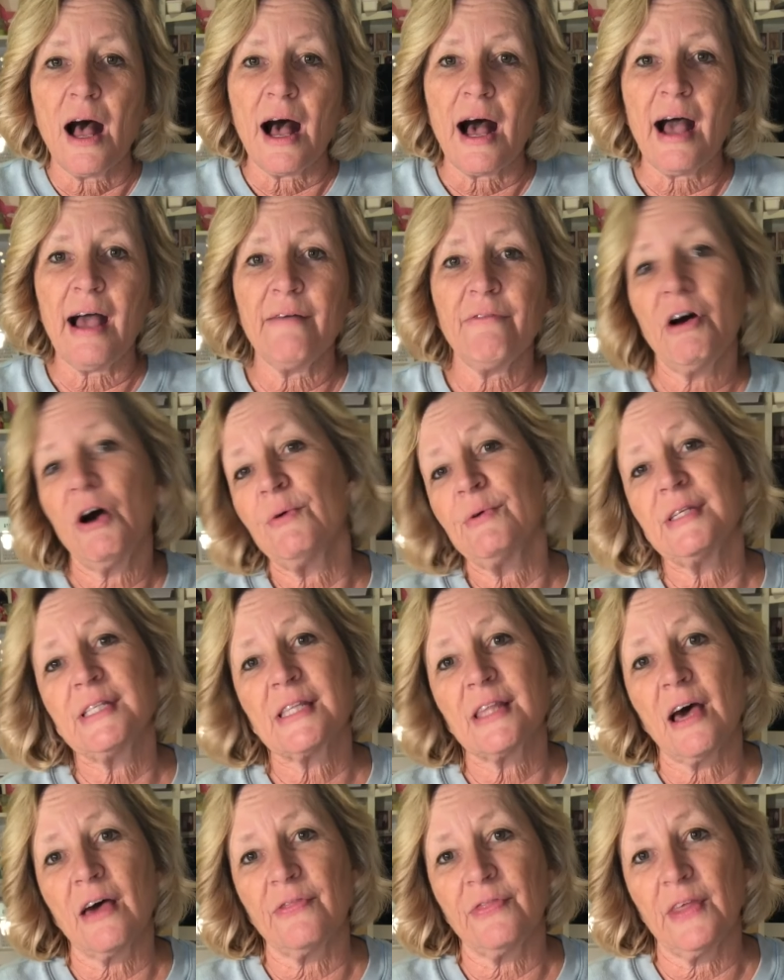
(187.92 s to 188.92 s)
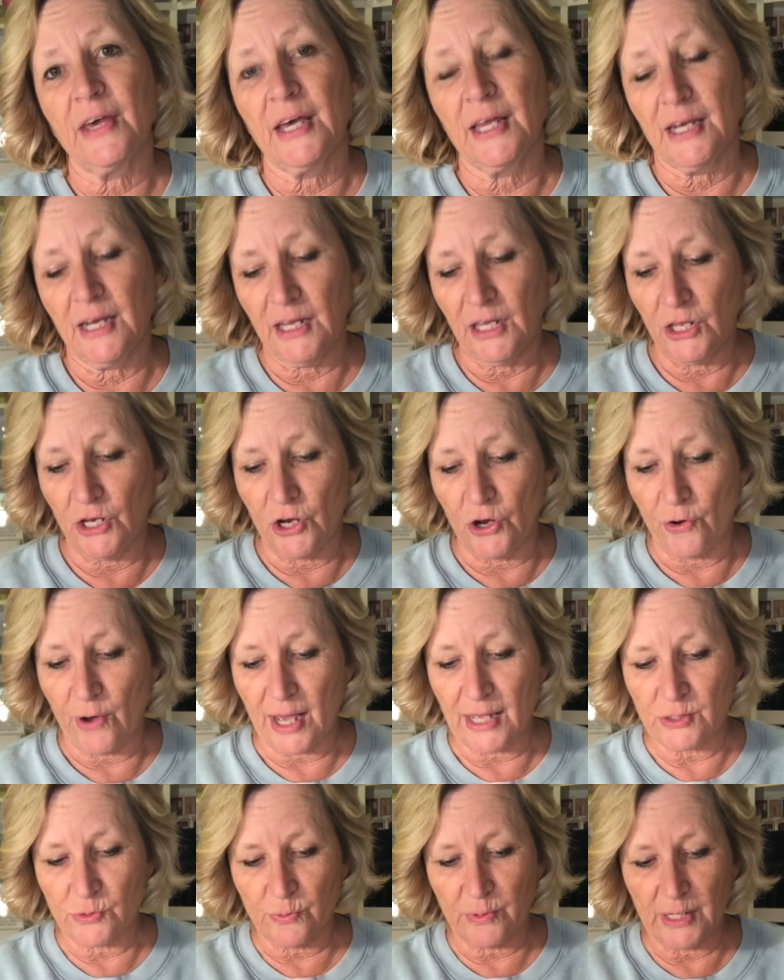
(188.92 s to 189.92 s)
I've always thought that, you know,
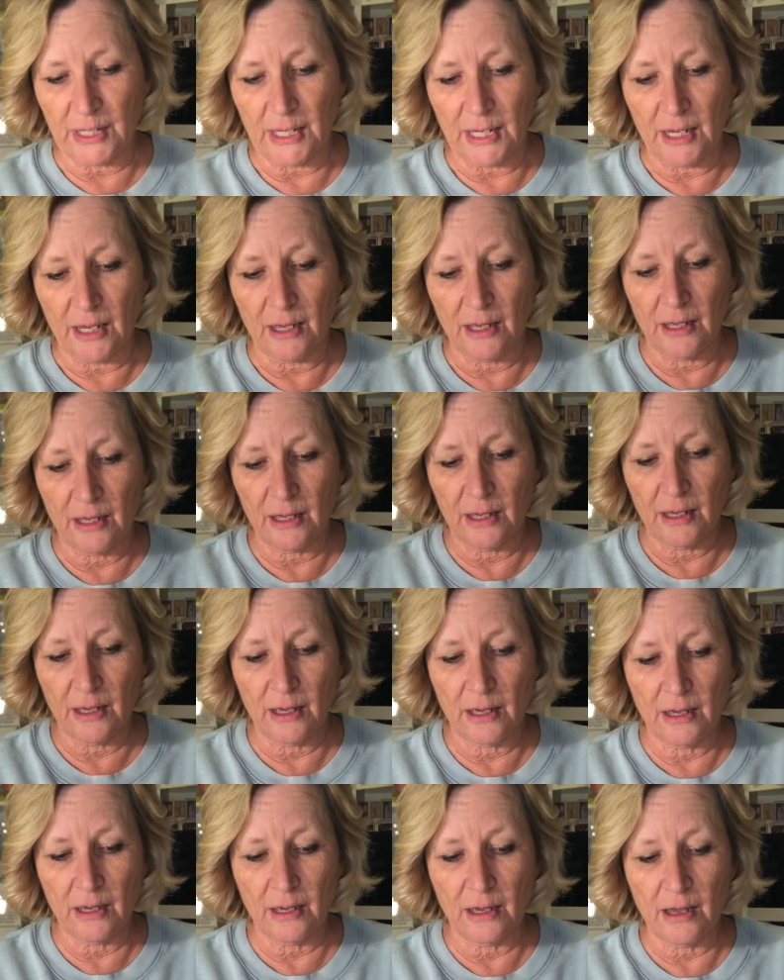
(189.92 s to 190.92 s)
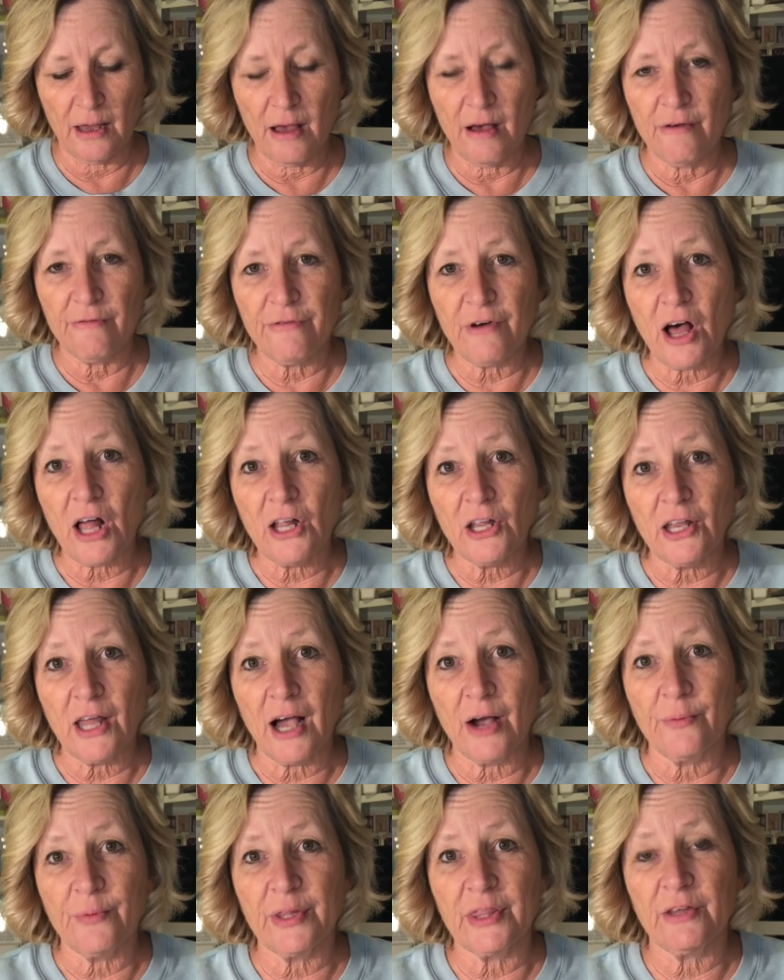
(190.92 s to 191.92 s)
as we follow
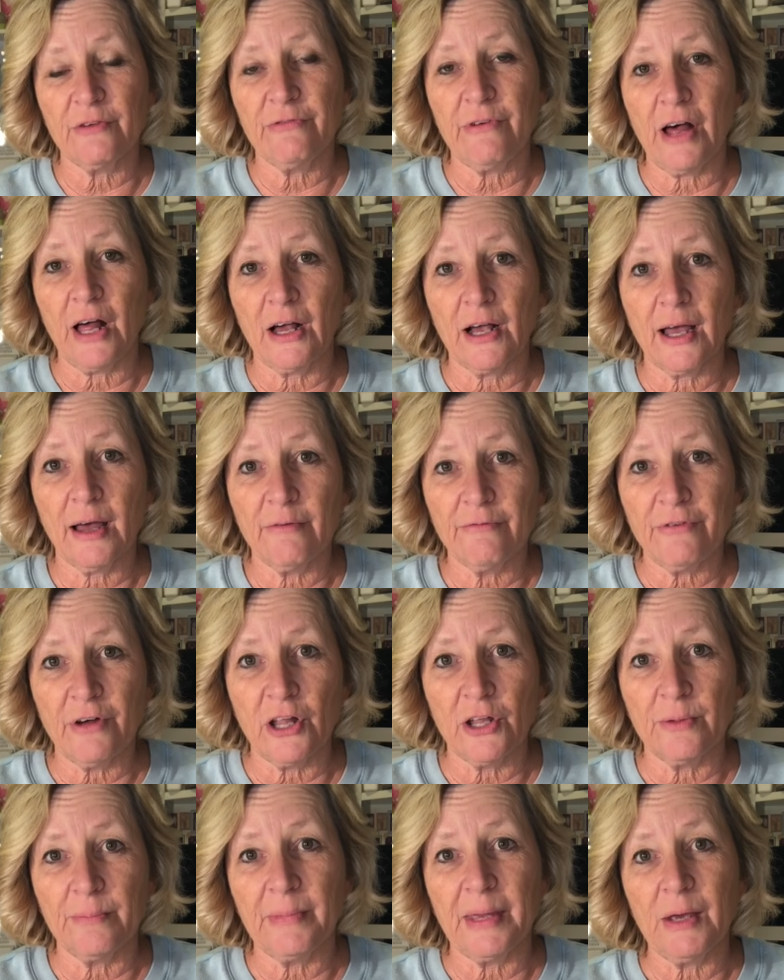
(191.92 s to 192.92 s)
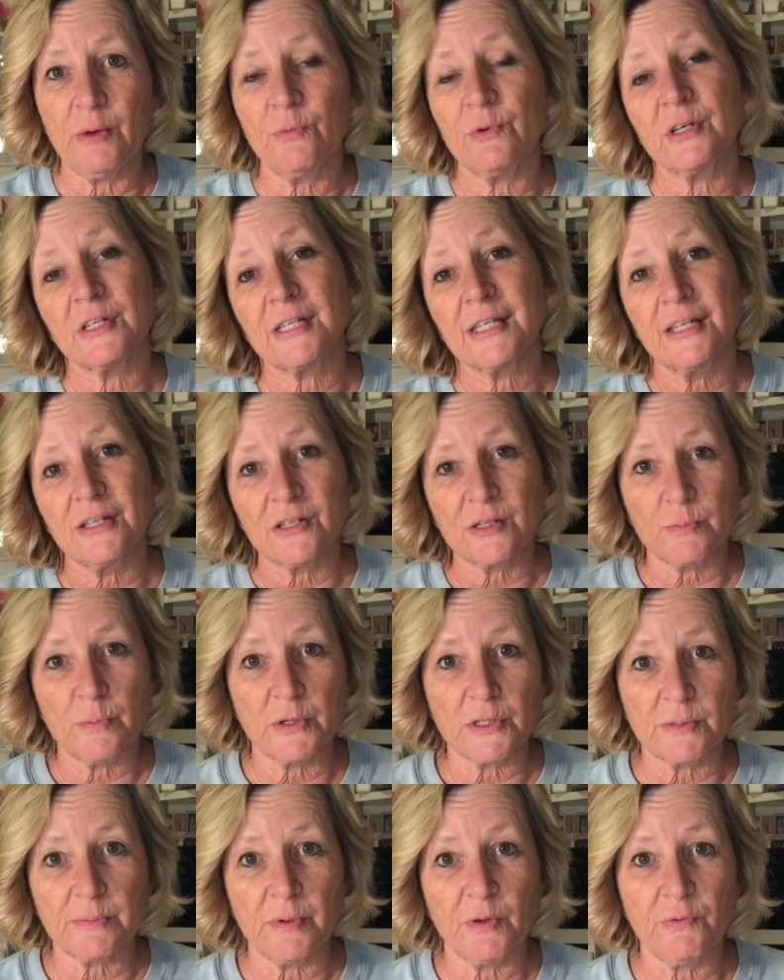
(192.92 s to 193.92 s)
along with the Come Follow Me, we're still
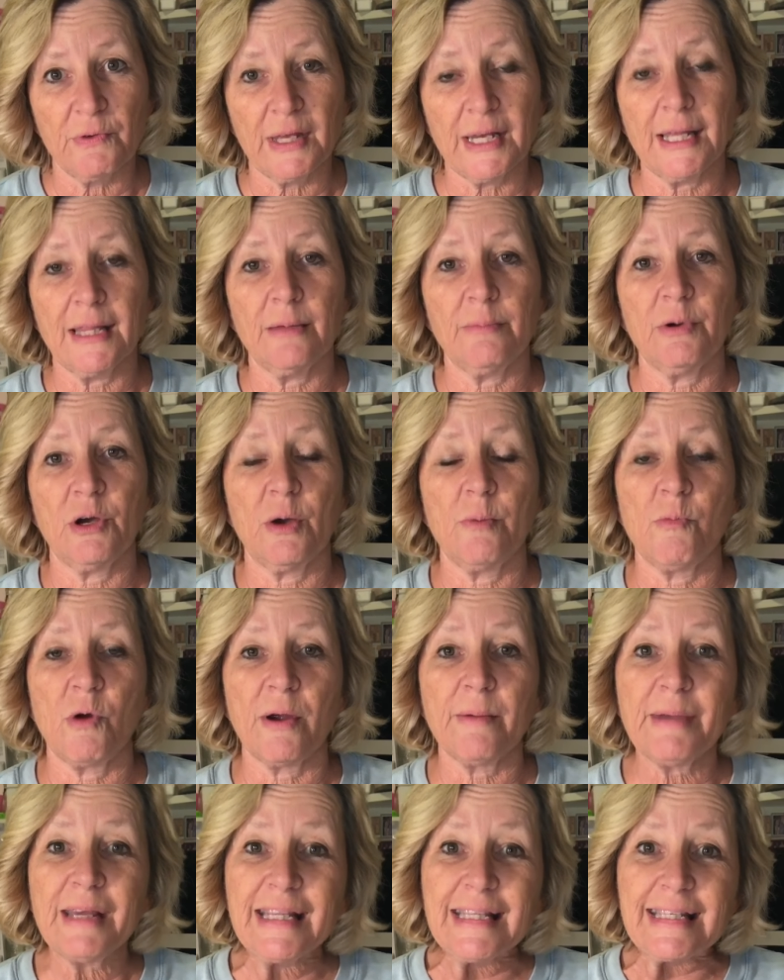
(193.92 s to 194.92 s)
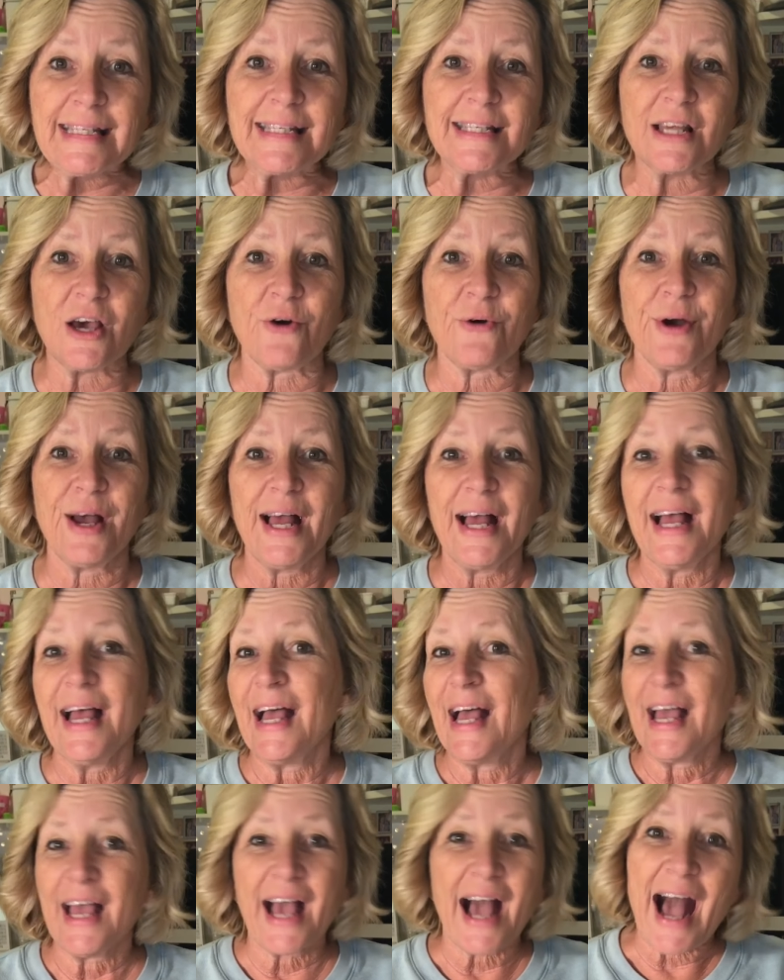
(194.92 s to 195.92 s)
supposed to be reading the Book of Mormon, so
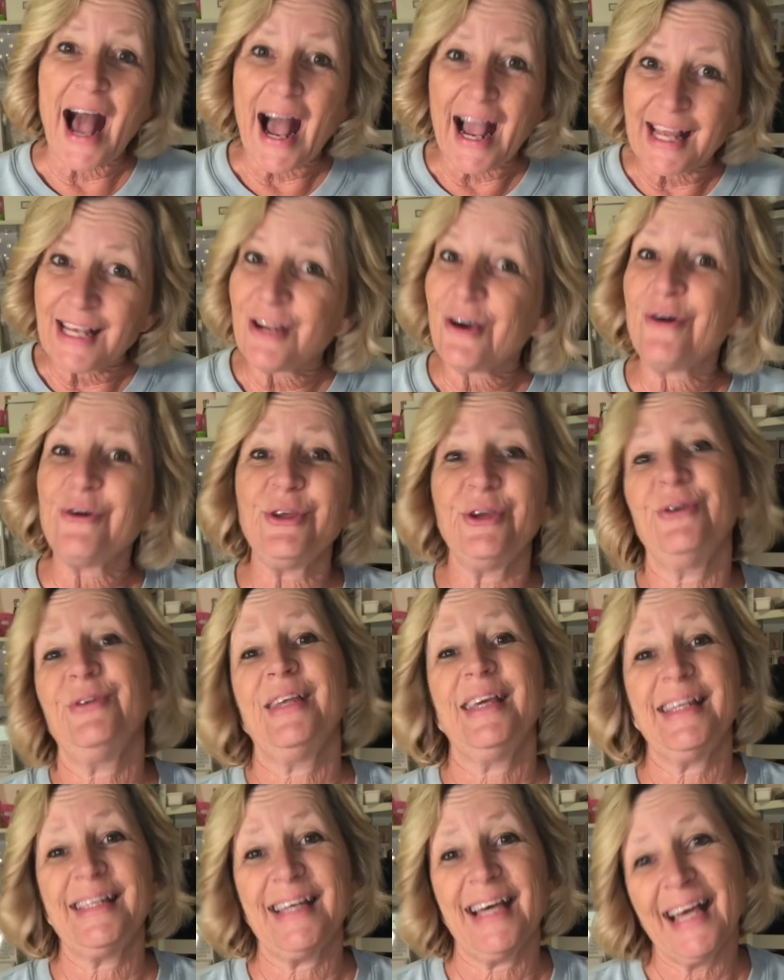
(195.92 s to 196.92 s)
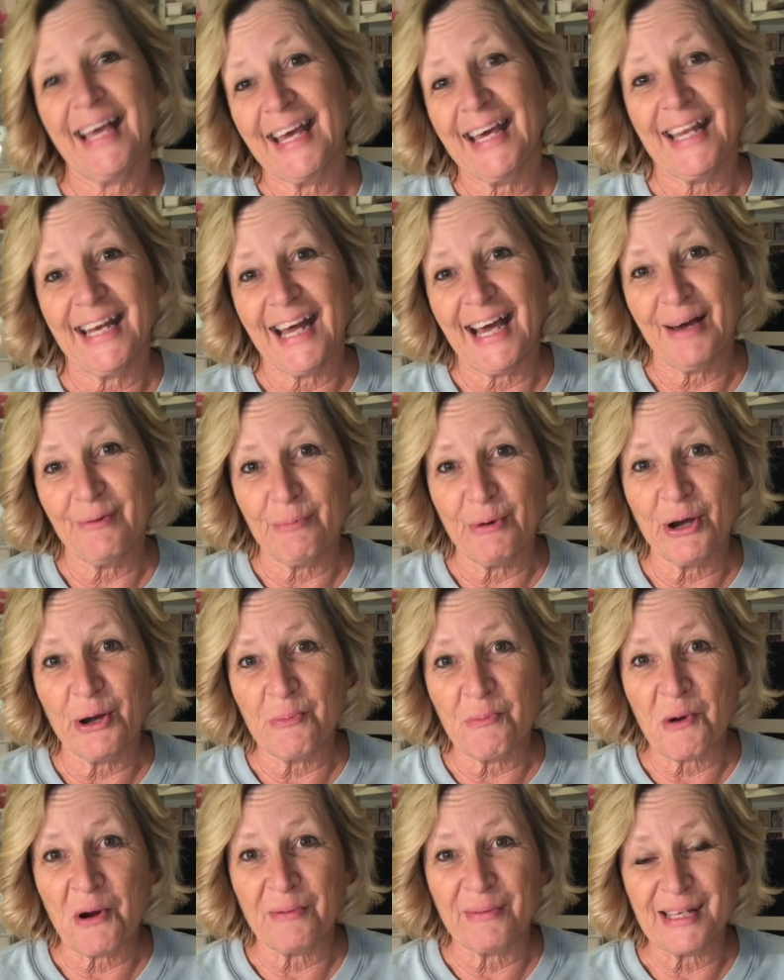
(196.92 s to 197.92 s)
I know you need to get a Book
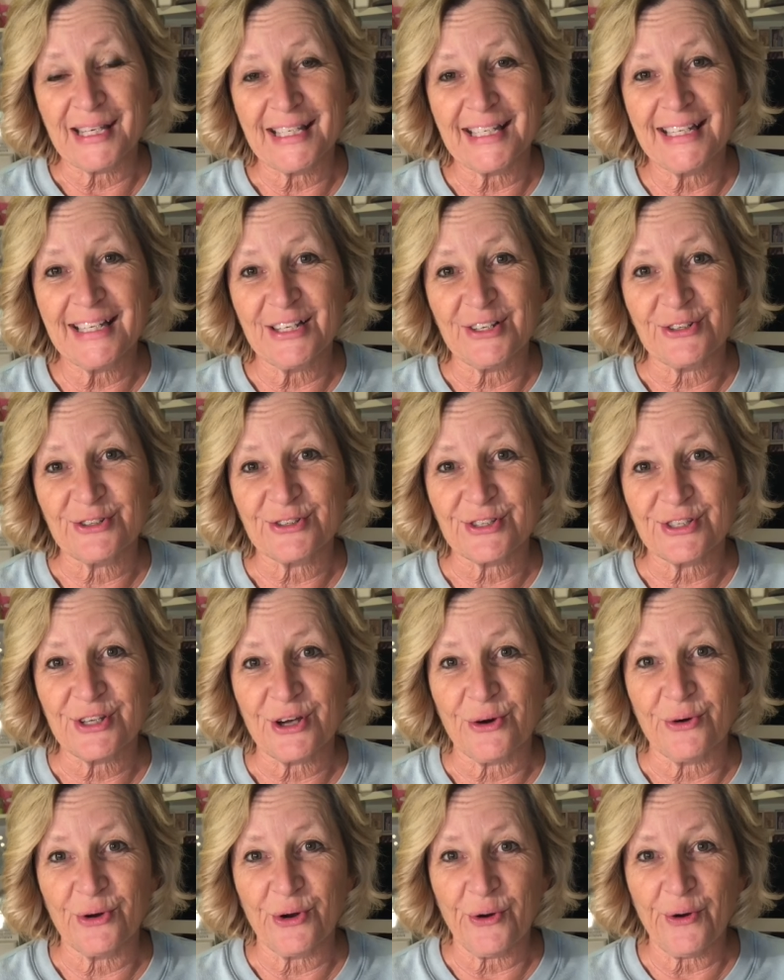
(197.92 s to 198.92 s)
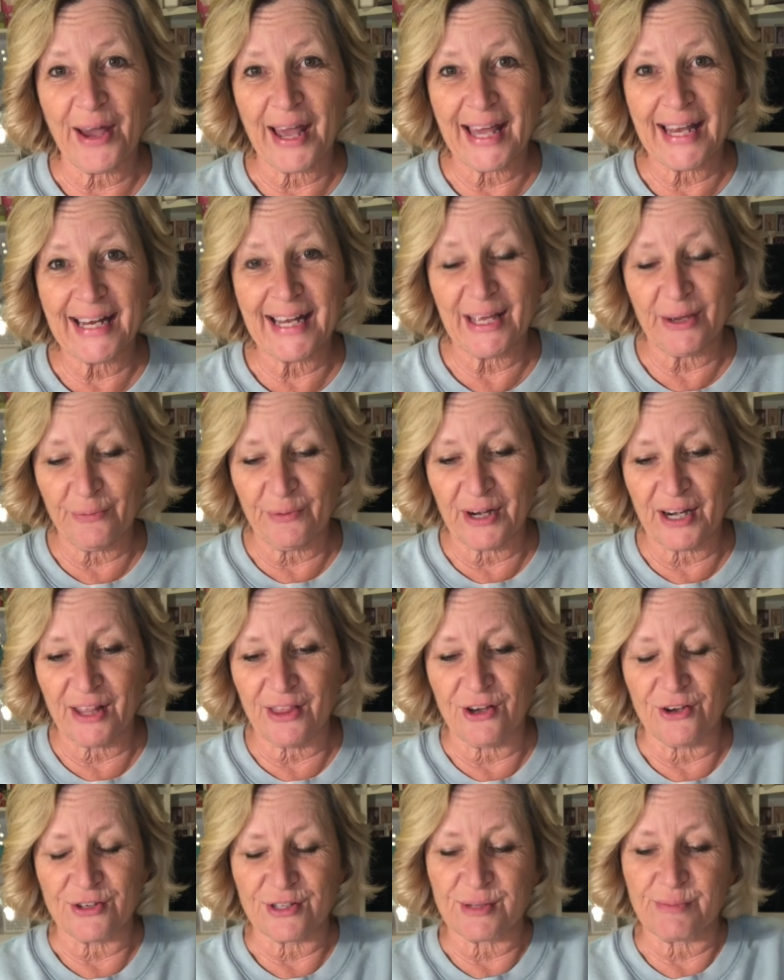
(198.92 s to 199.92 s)
of Mormon too, so go ahead and get one of
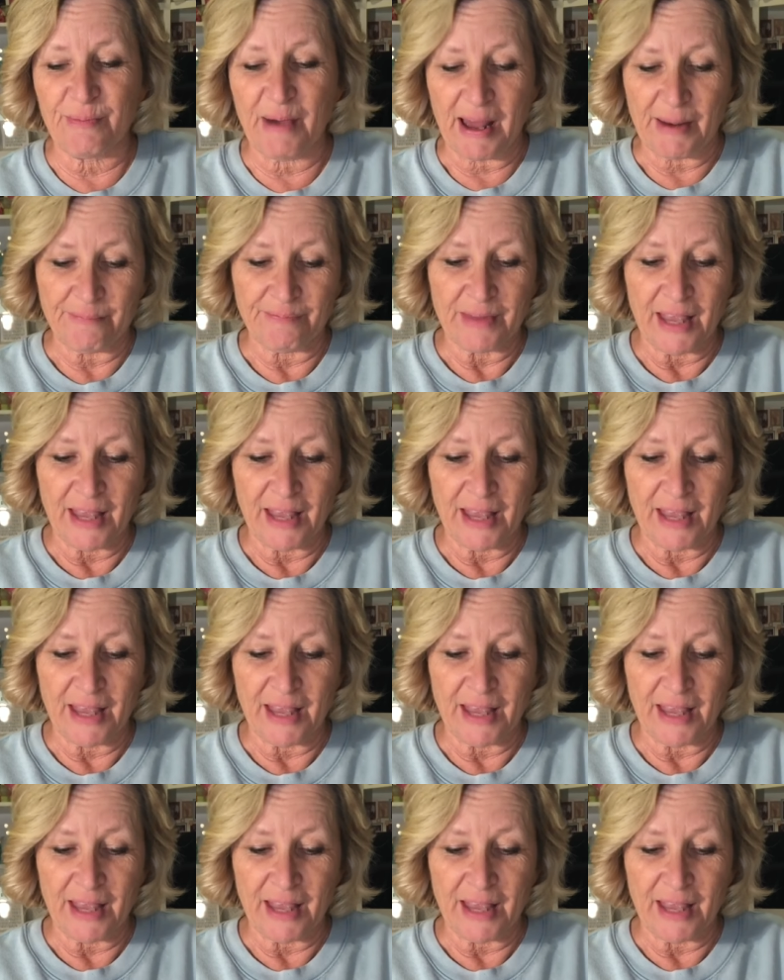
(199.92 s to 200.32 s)
those. But